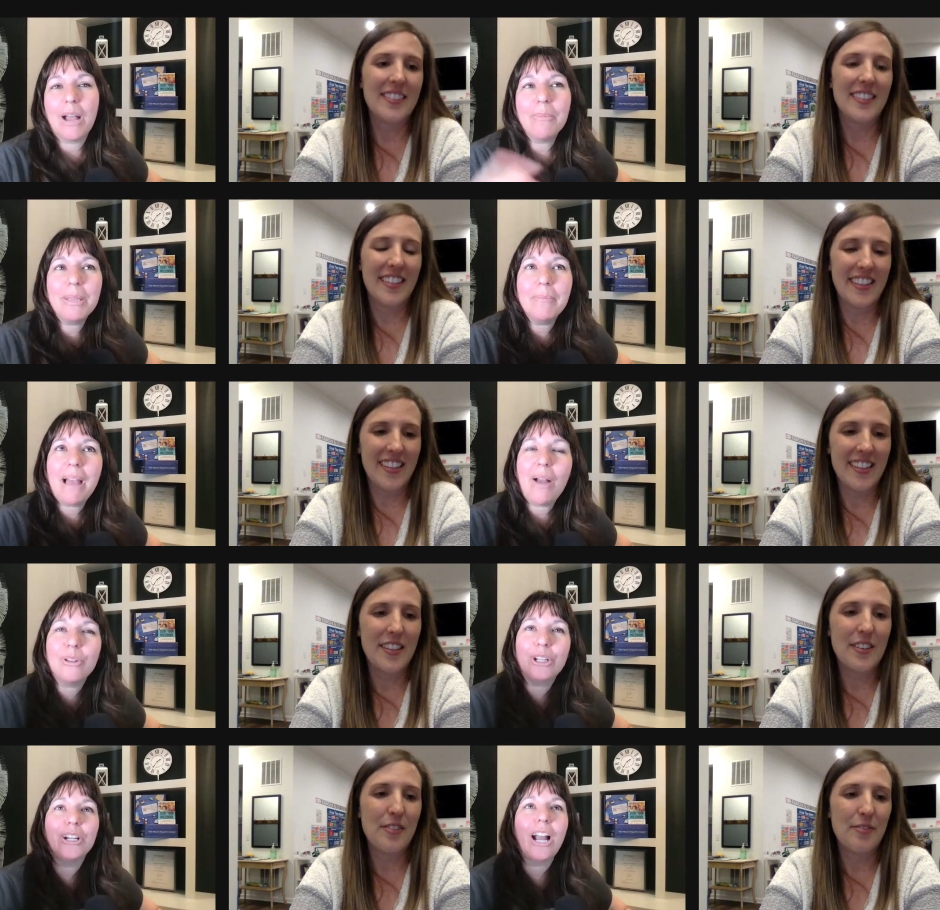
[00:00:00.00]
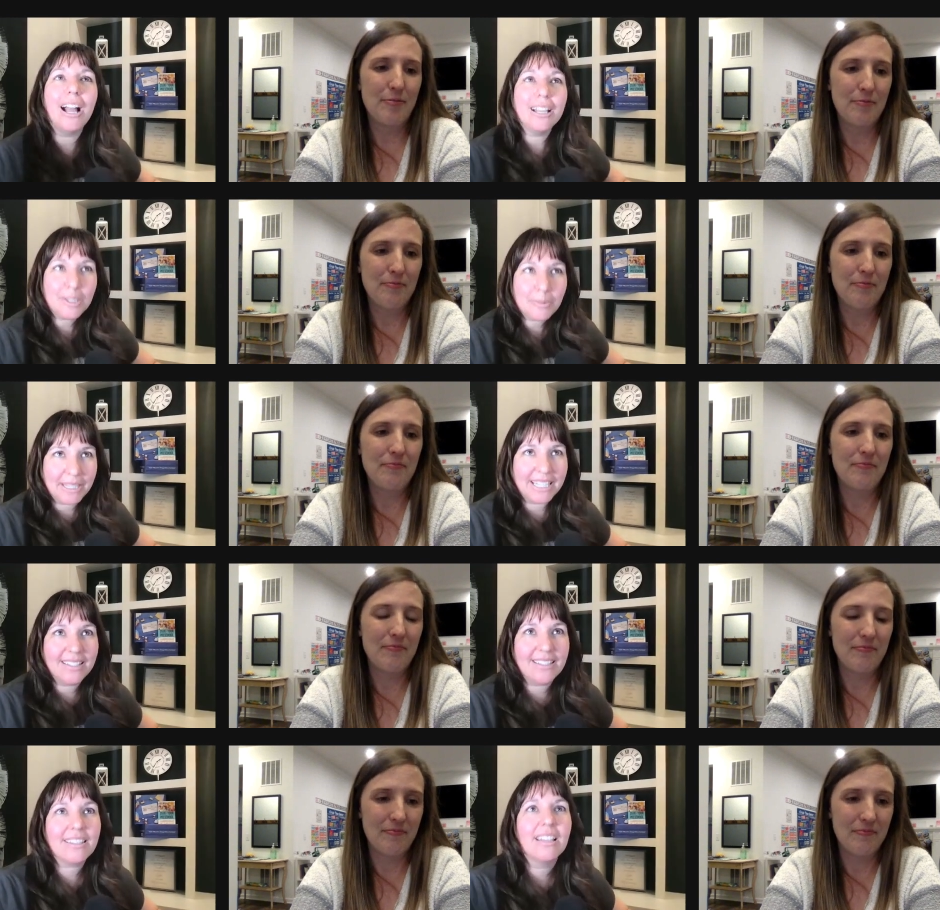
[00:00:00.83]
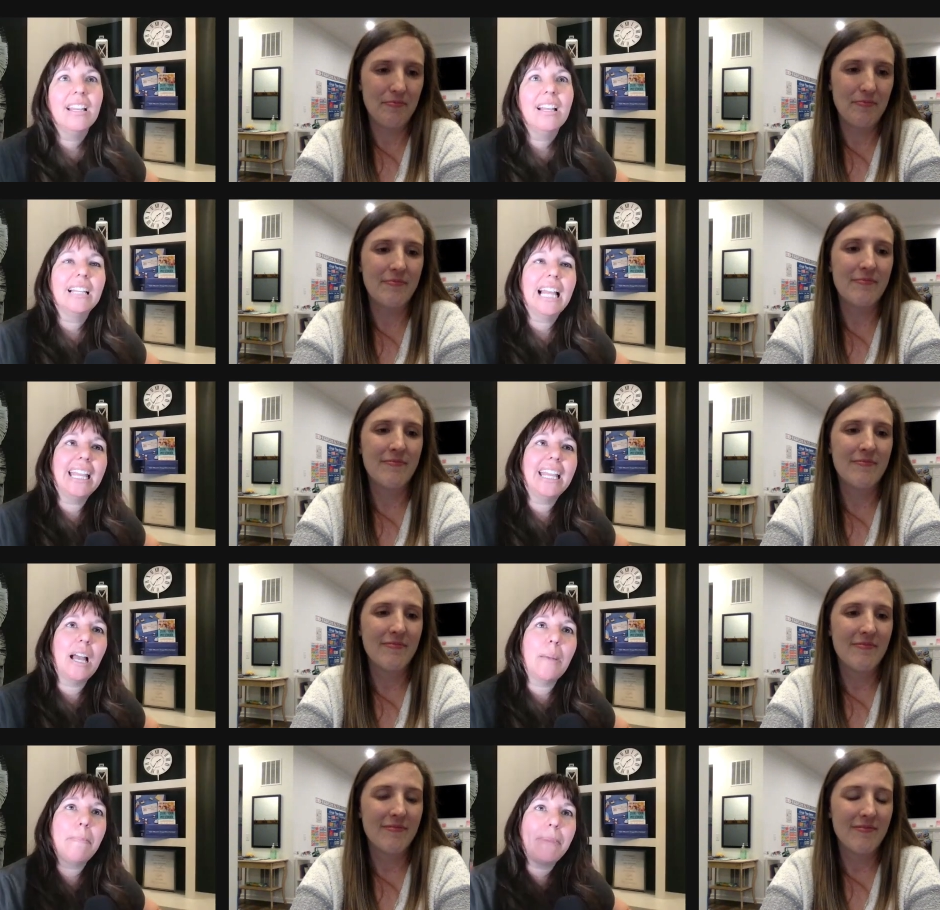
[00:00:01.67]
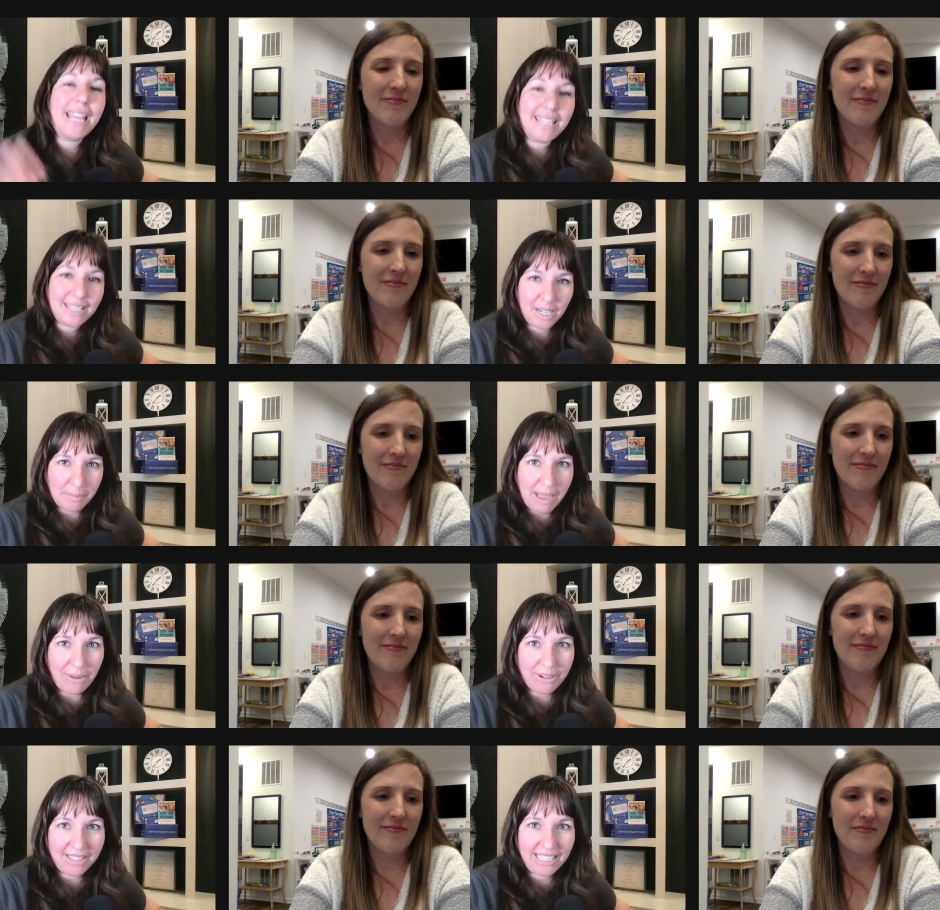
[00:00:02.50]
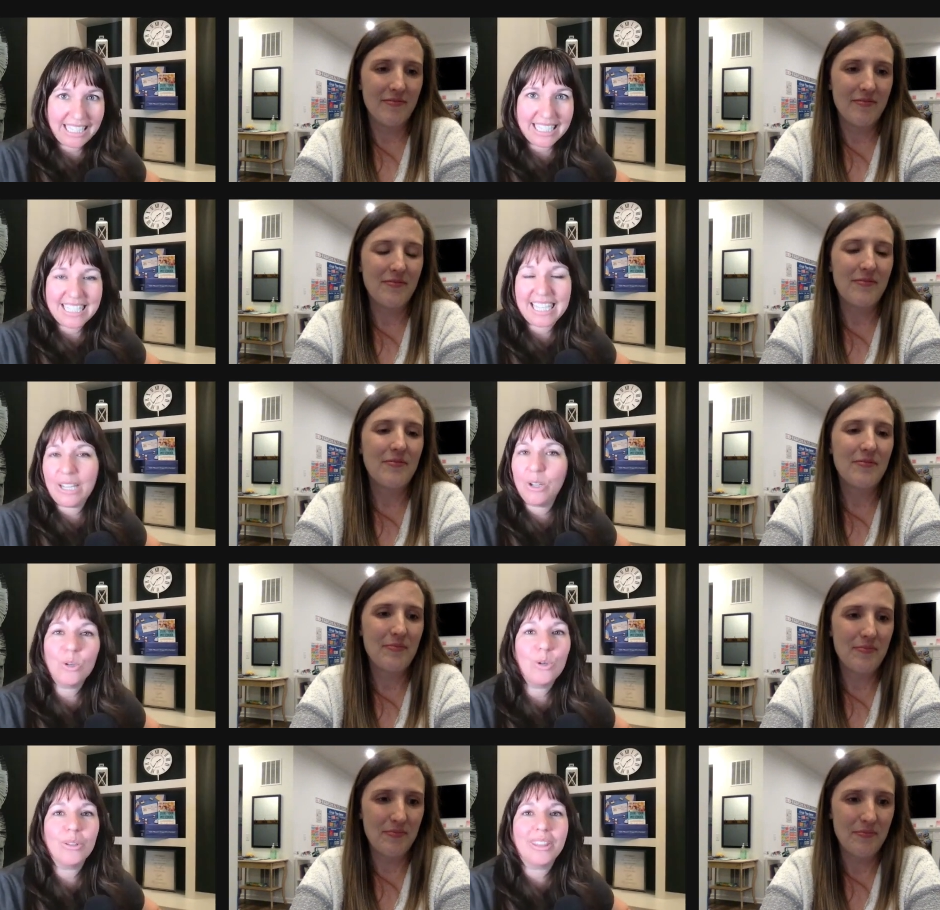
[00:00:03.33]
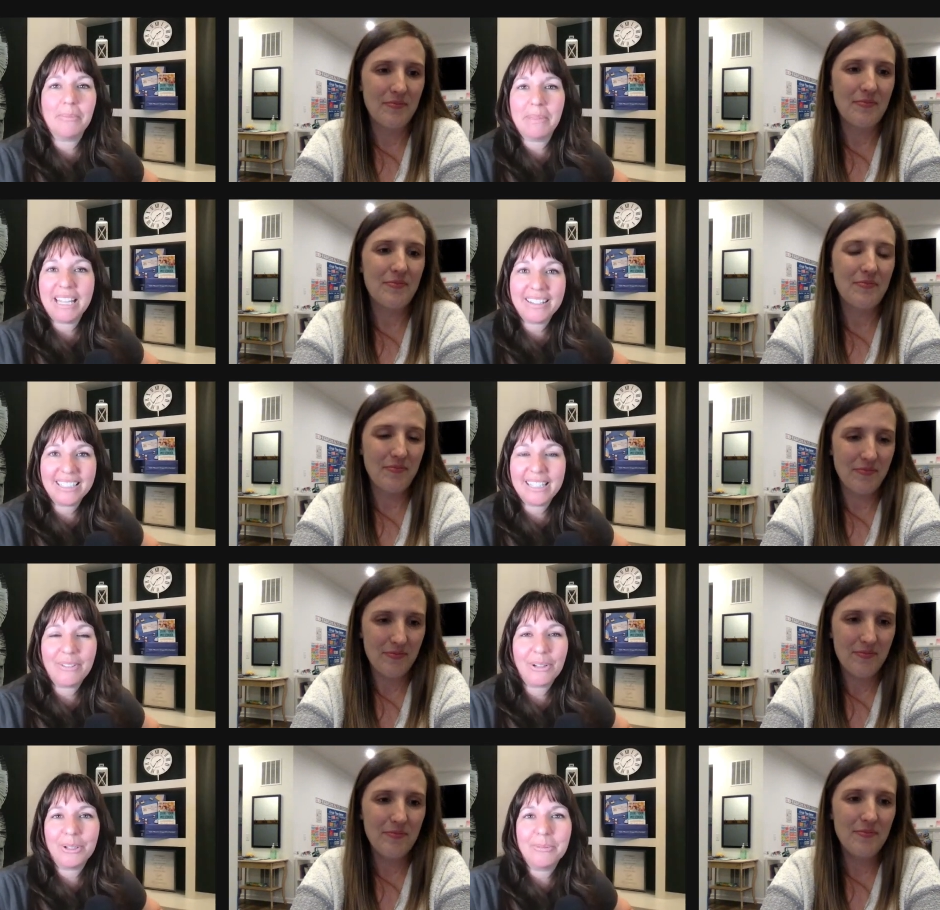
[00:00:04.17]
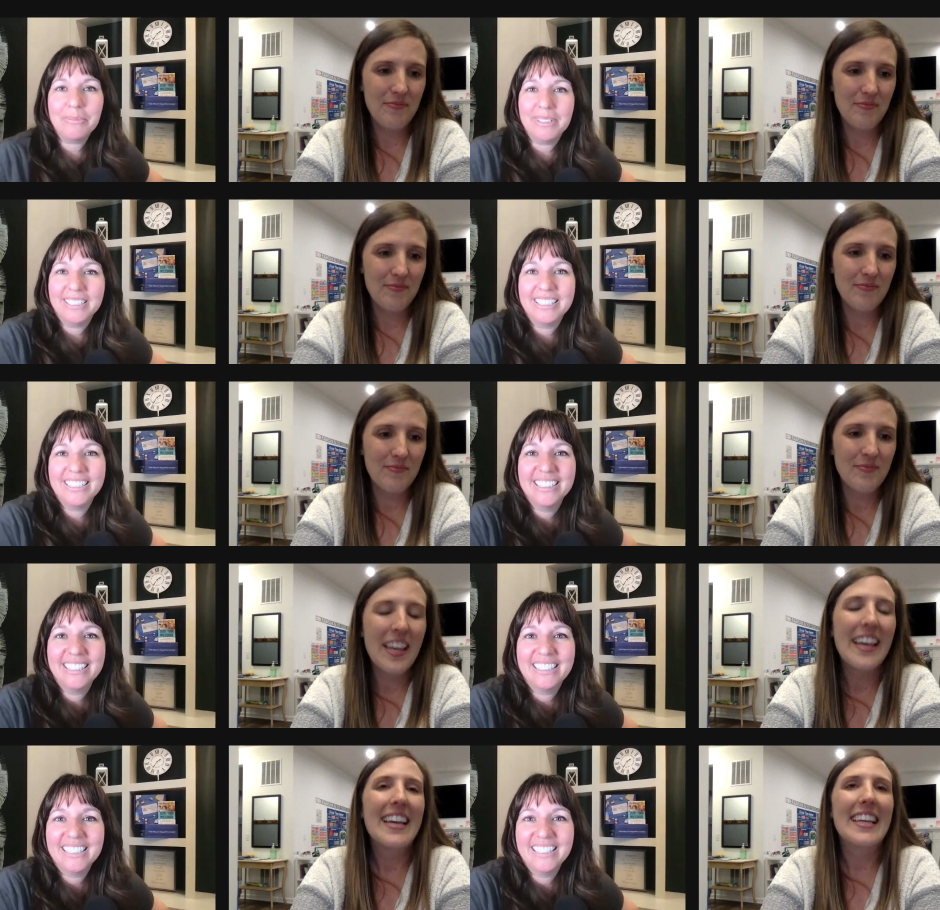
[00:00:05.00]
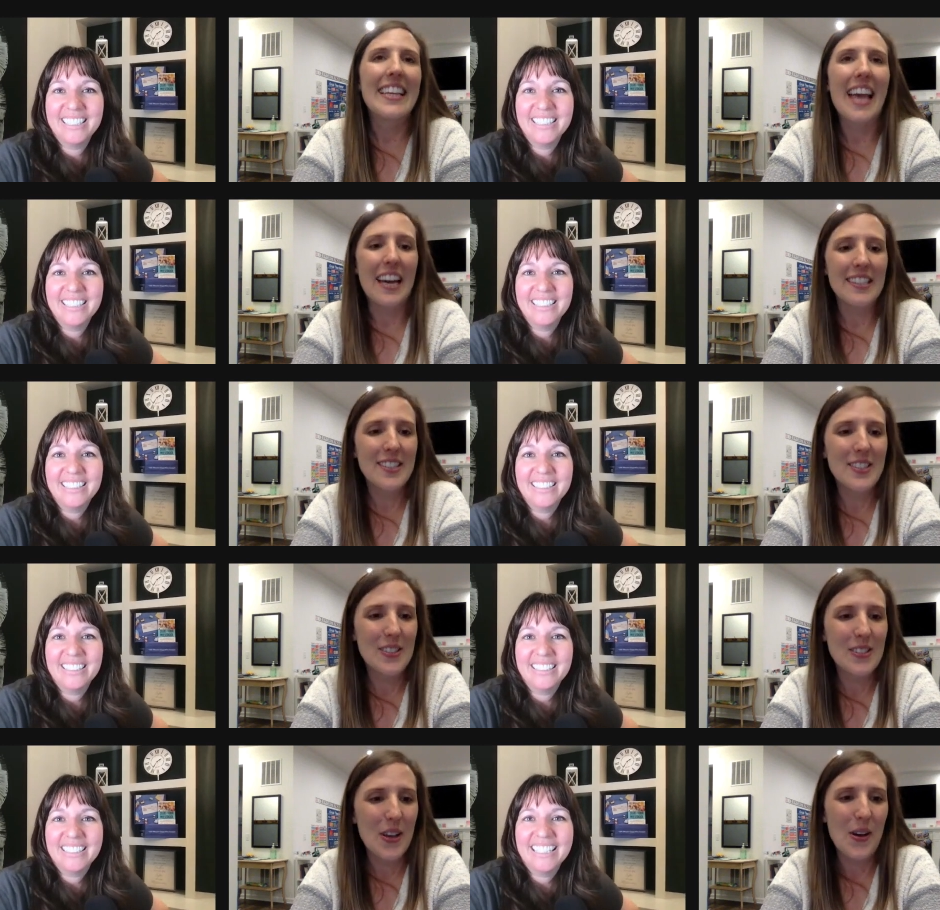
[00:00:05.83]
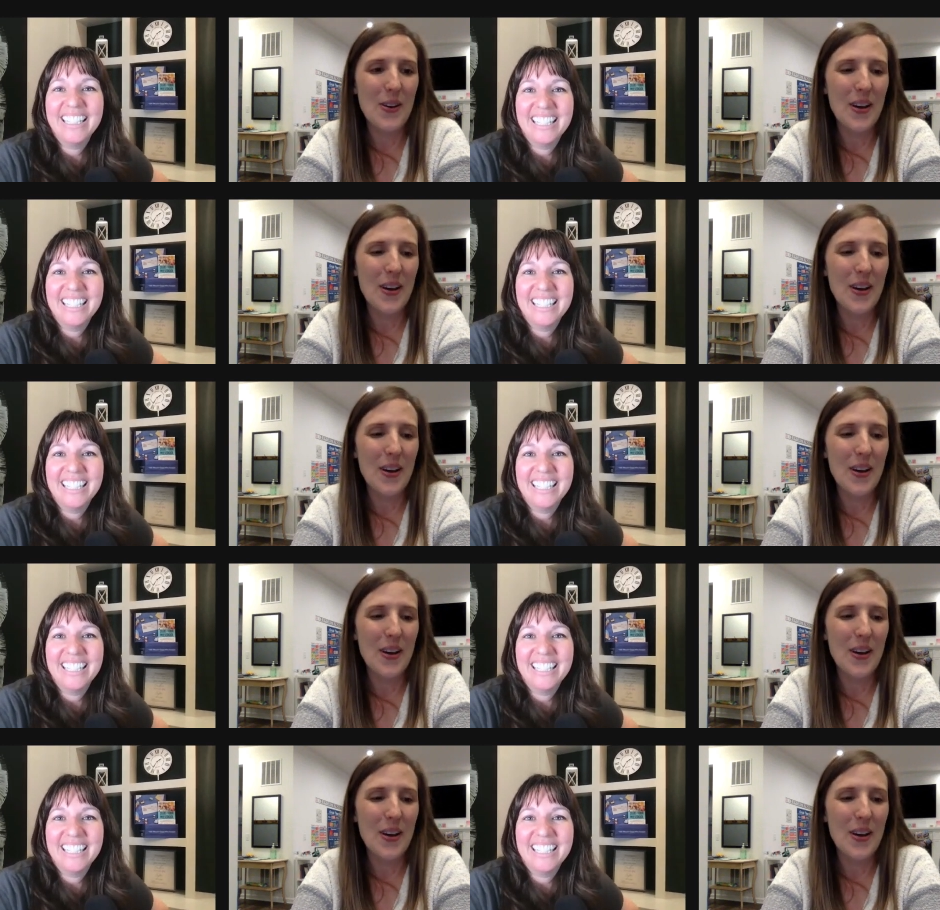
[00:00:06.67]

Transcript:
Speaker 1: me about your husband's like opinion about it. Like, is he cool with it being in the living room?
Speaker 2: Yes. So